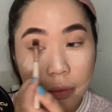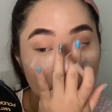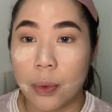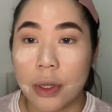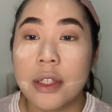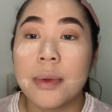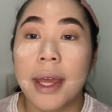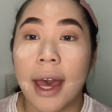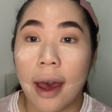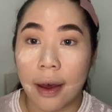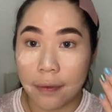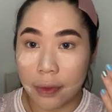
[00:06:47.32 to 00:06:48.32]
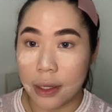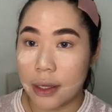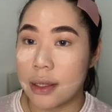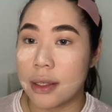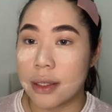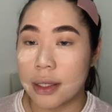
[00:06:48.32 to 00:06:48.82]
Once we have
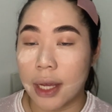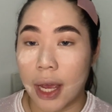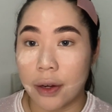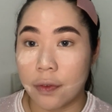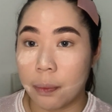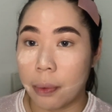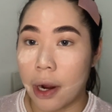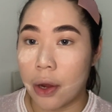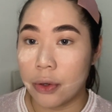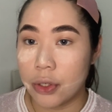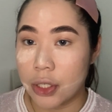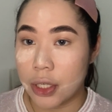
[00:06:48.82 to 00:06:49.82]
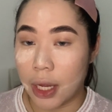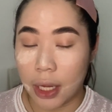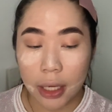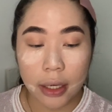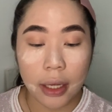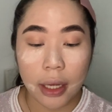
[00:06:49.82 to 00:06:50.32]
this kind of brown
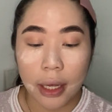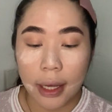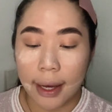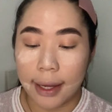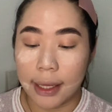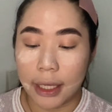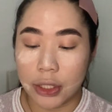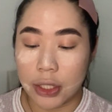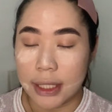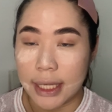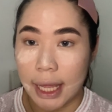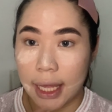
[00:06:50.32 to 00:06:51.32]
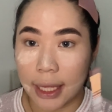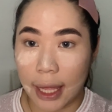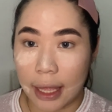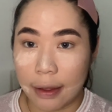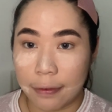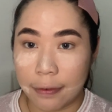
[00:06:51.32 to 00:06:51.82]
shade, I like to take
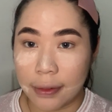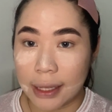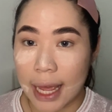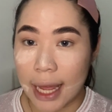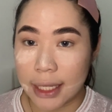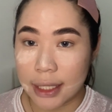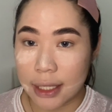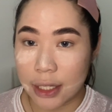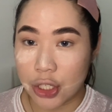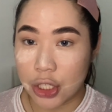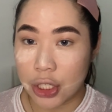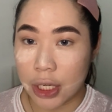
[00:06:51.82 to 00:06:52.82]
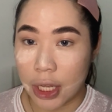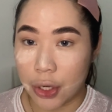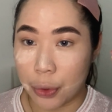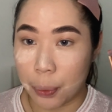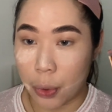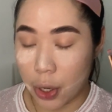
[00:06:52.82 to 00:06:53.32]
a flat
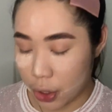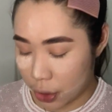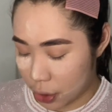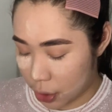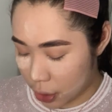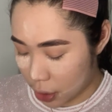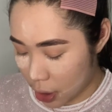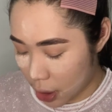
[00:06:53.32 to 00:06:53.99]
shader brush,